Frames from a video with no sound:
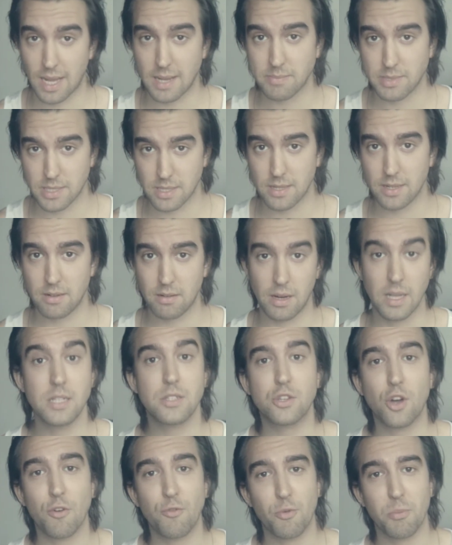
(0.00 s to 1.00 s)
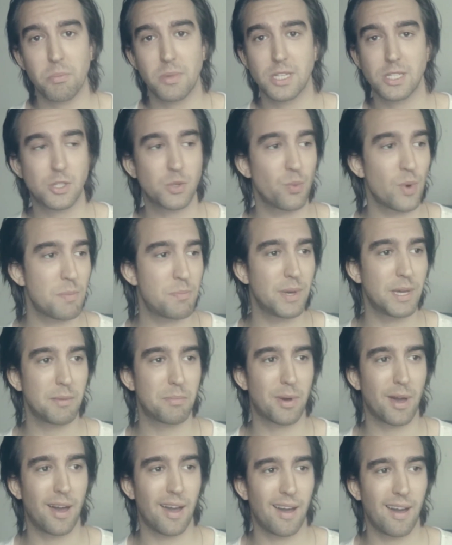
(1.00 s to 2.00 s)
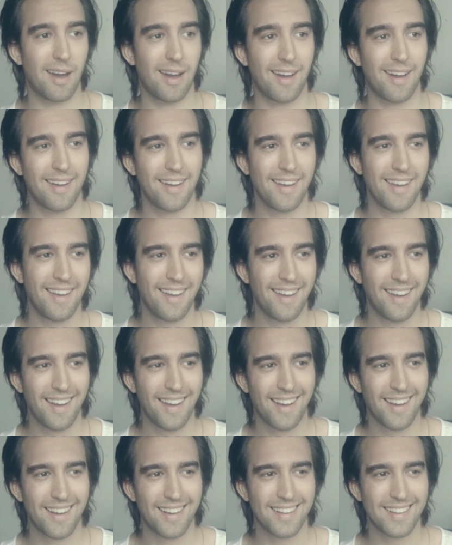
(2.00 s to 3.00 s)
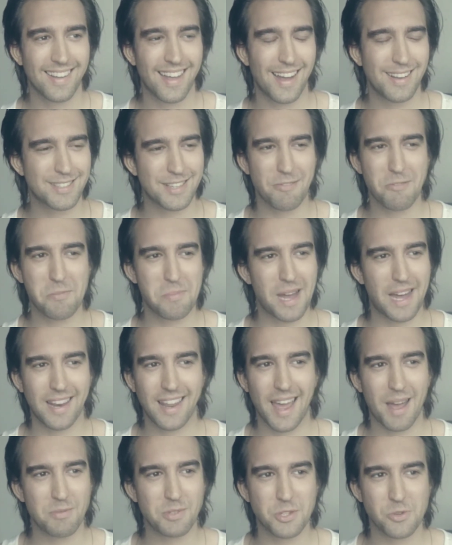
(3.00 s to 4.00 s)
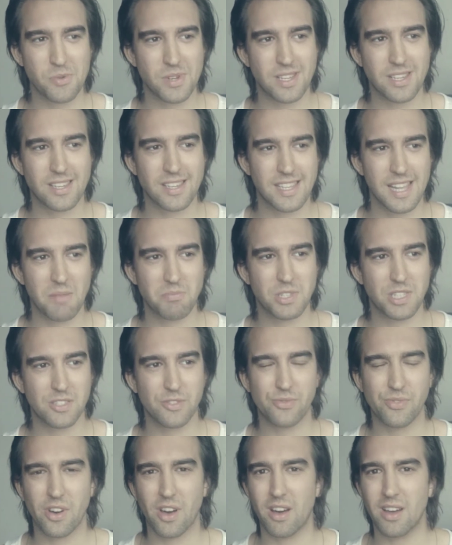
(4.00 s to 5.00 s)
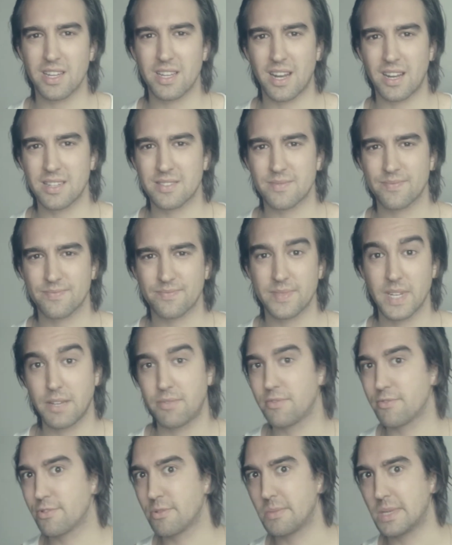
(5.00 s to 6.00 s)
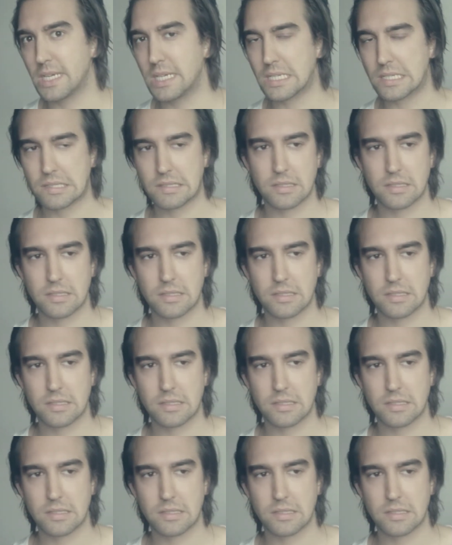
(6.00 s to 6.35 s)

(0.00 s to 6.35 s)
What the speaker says: absolutely. Scoffing Mr. Whippy, but something about that was always a step too far, you know, even for me.